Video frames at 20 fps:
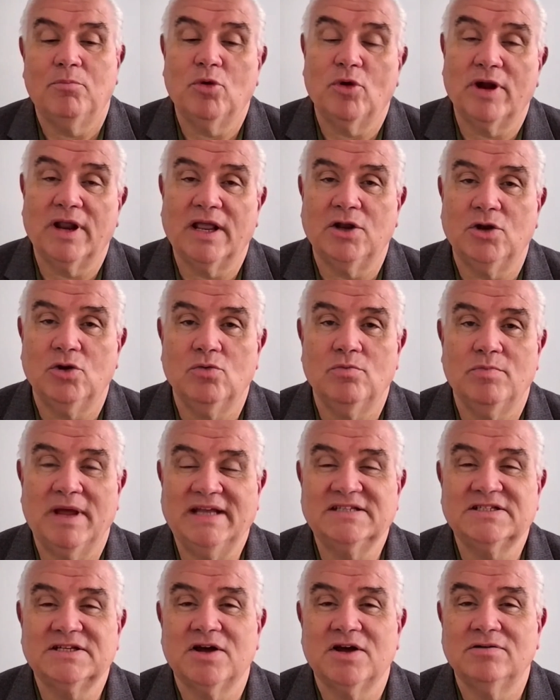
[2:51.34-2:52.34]
putting a new
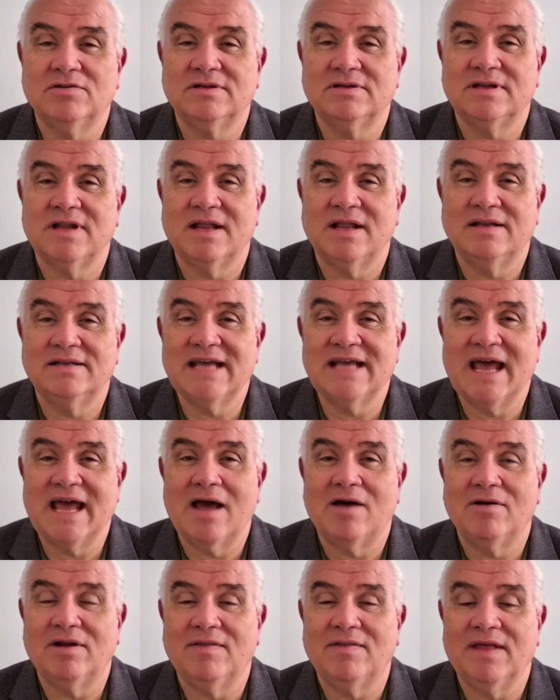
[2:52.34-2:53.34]
base coat
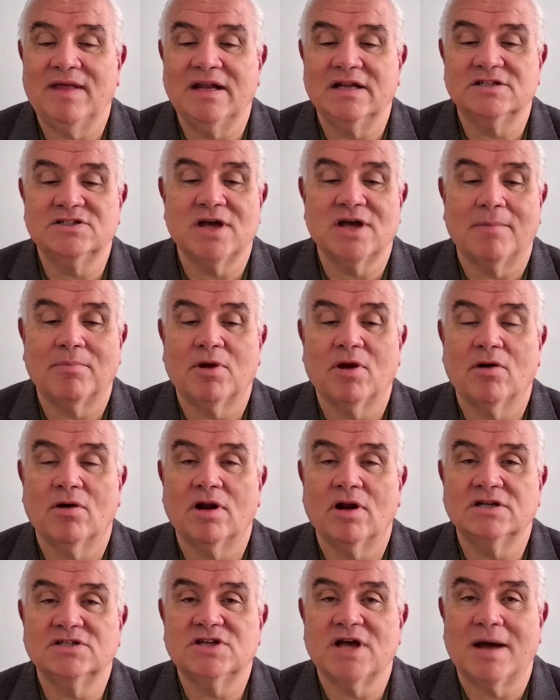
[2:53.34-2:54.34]
down, and then a top
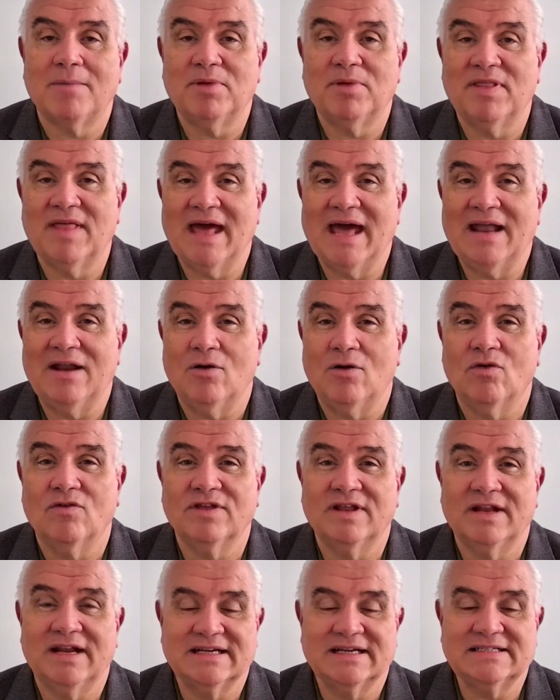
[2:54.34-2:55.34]
coat on top of that
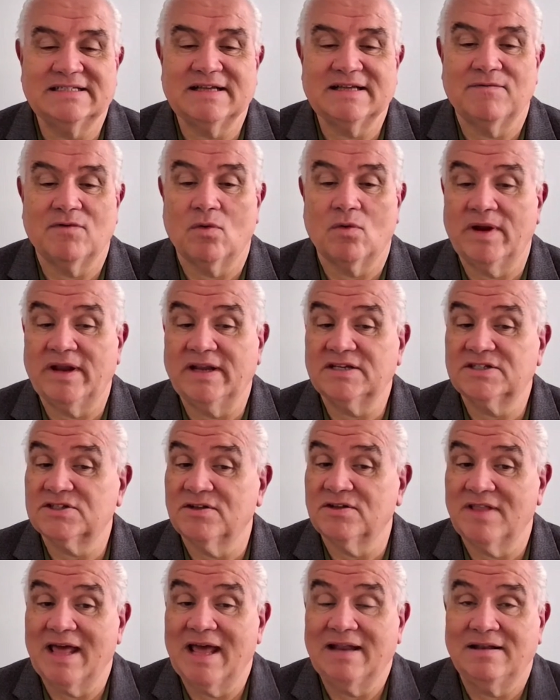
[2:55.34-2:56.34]
over the next several weeks.
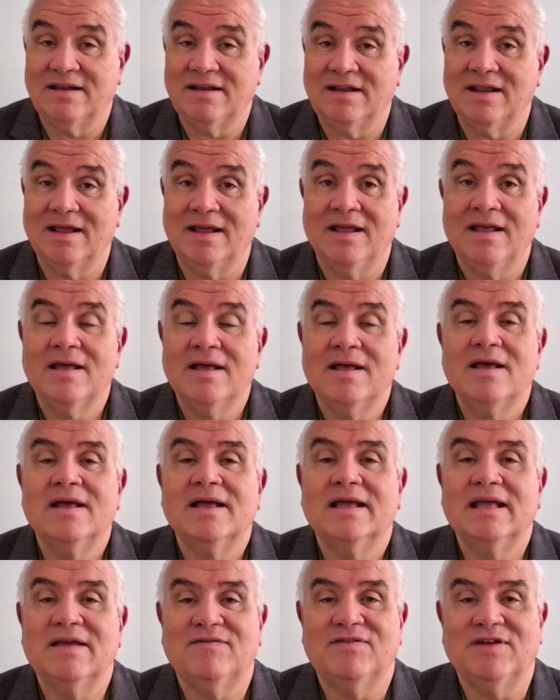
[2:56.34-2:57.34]
So that,
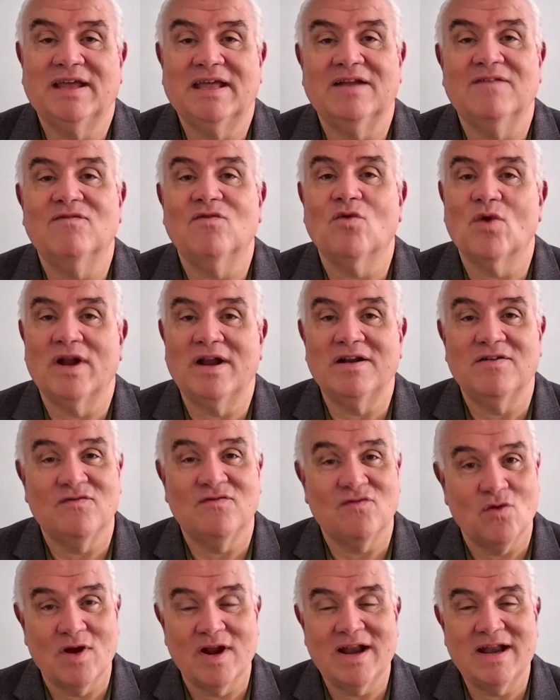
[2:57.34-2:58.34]
if you can avoid it,
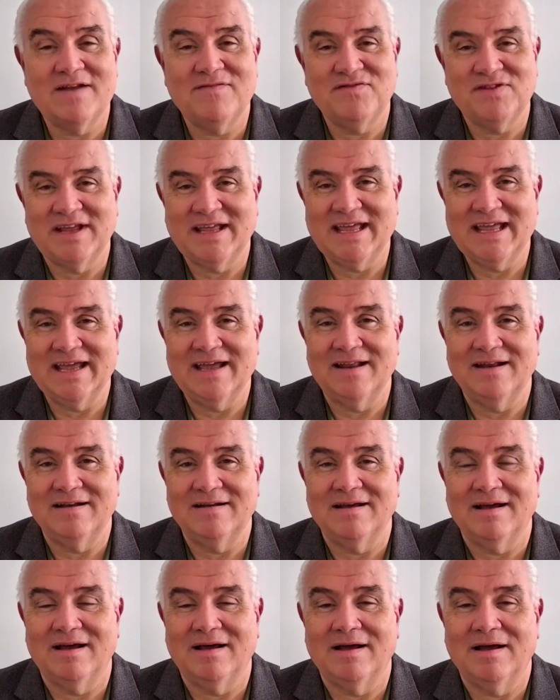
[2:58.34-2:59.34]
avoid it. If you
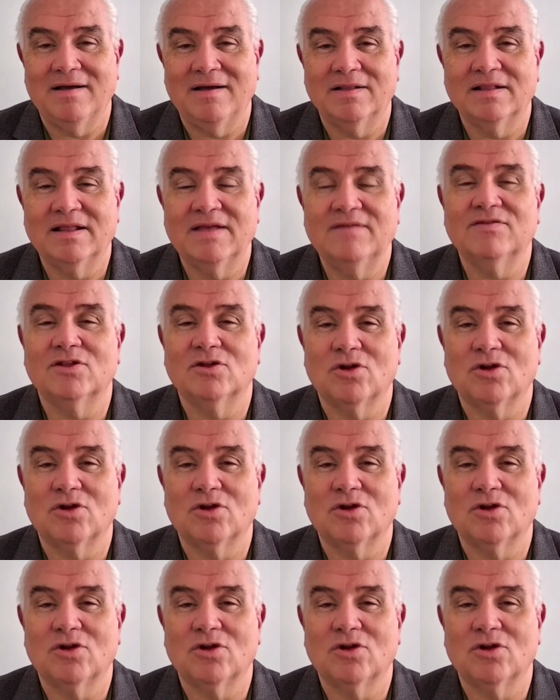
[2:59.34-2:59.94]
can't, leave a